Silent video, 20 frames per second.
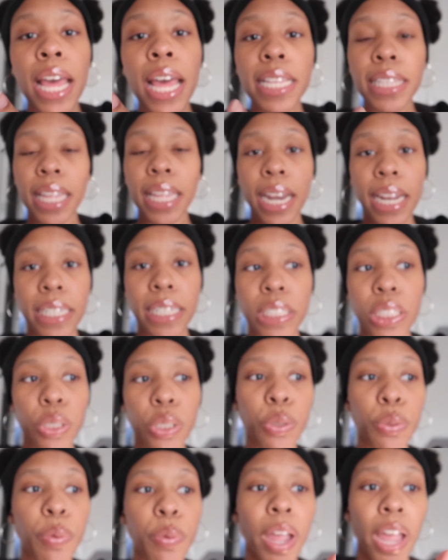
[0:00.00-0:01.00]
that I need
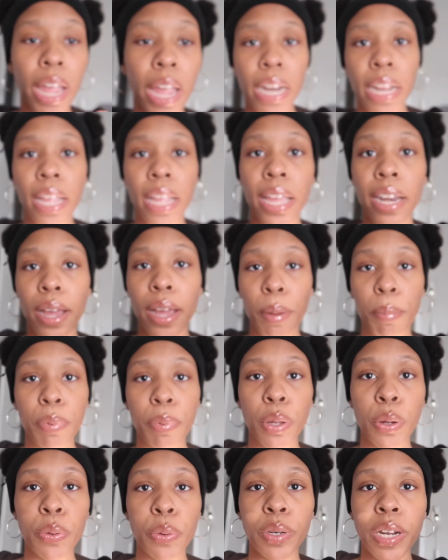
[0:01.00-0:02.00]
to edit and
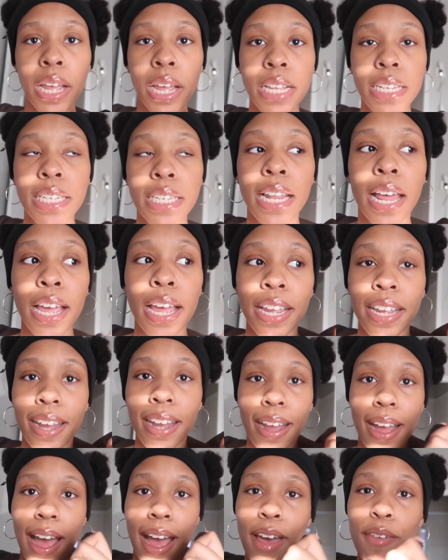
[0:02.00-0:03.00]
upload. It's like
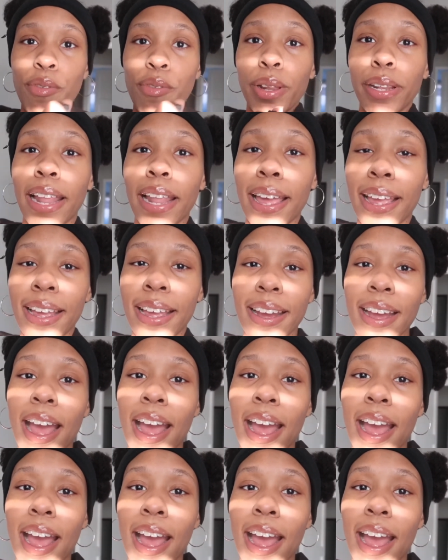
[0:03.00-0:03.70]
I feel like